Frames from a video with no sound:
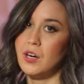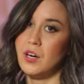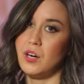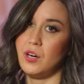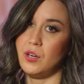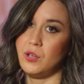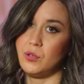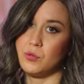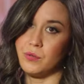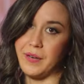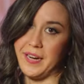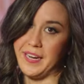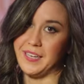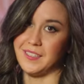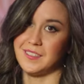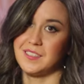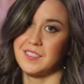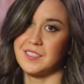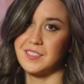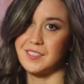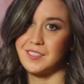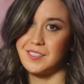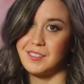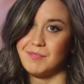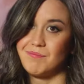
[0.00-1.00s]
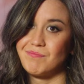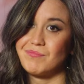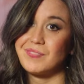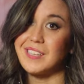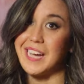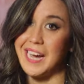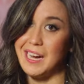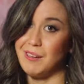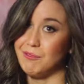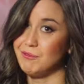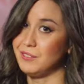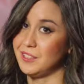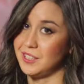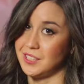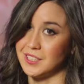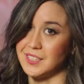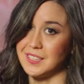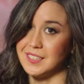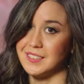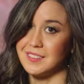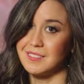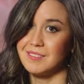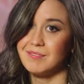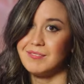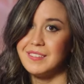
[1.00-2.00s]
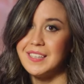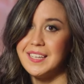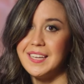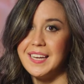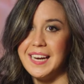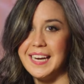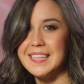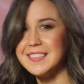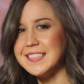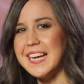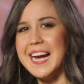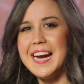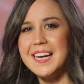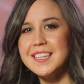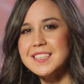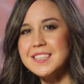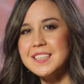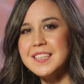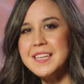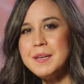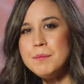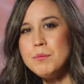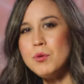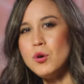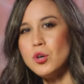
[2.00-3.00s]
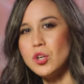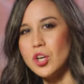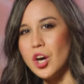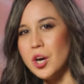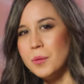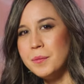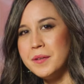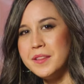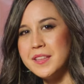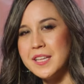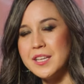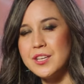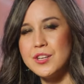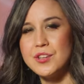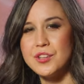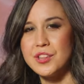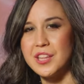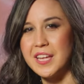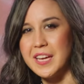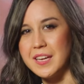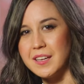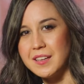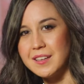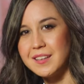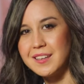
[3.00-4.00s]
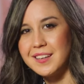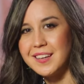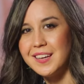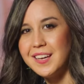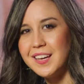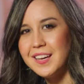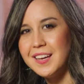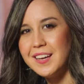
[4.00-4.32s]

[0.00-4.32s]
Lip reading: Oh, Rach, catfishing. It's actually more common than you think.